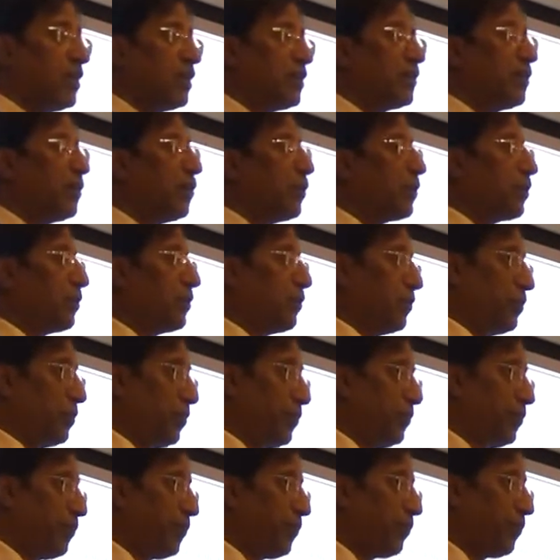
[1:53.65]
Now what do you do?
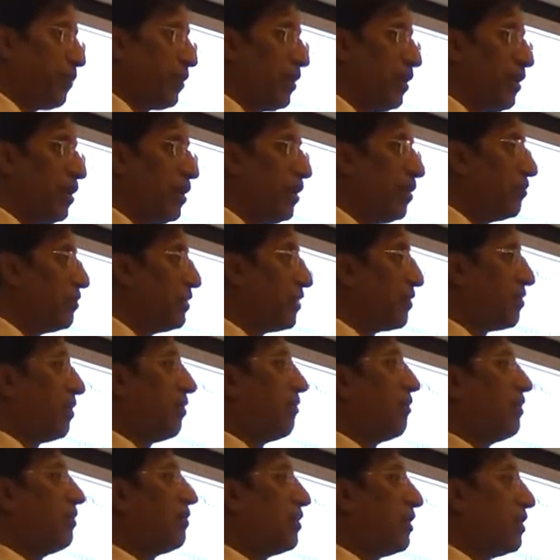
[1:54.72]
They say
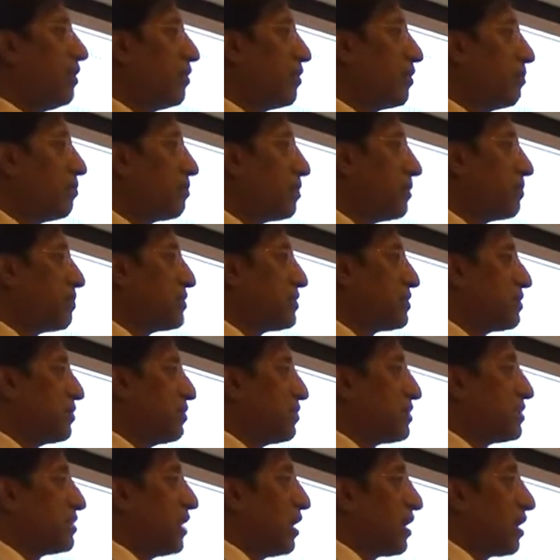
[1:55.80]
we have done it on purpose,
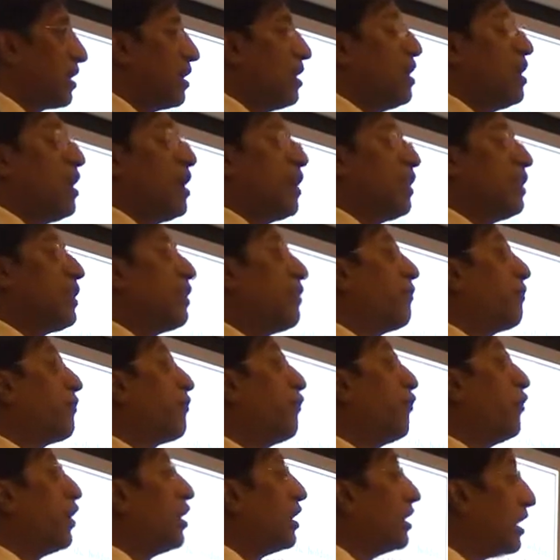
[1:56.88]
you stop. They
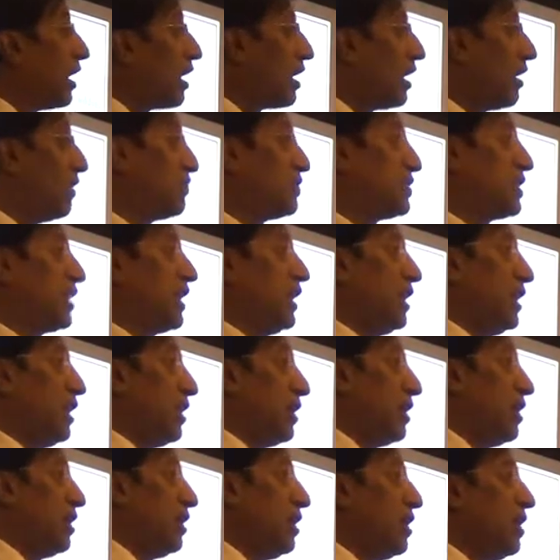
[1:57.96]
further have said
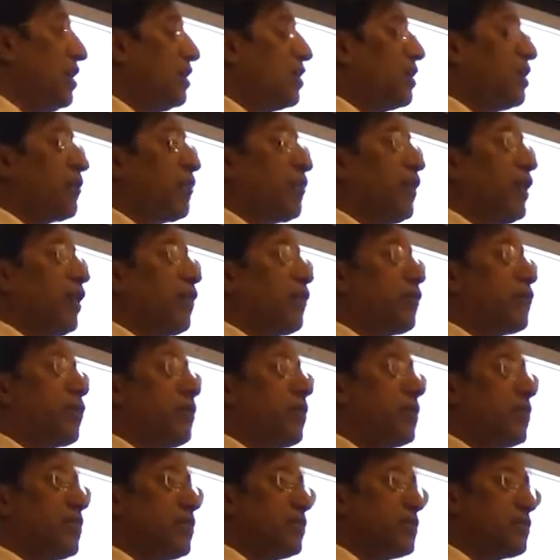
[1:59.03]
that we have
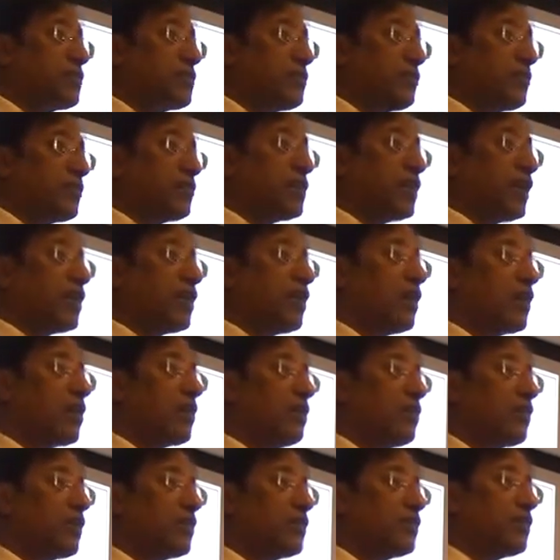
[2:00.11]
told the Institute of Chartered
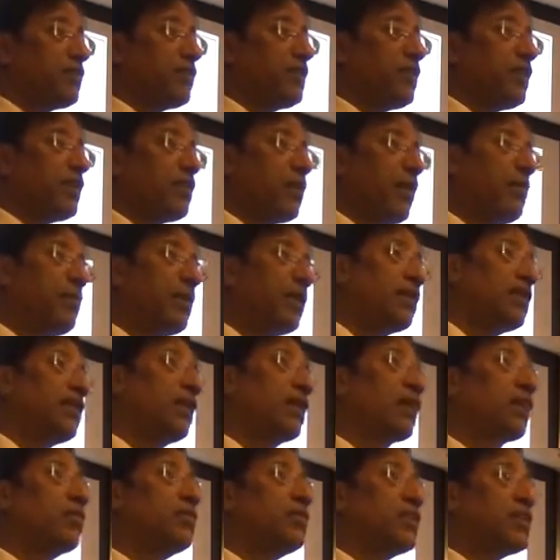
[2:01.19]
Accountants of India to amend the
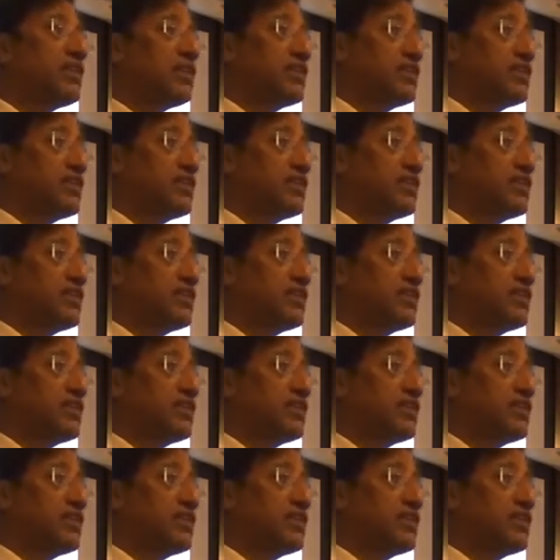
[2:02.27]
accounting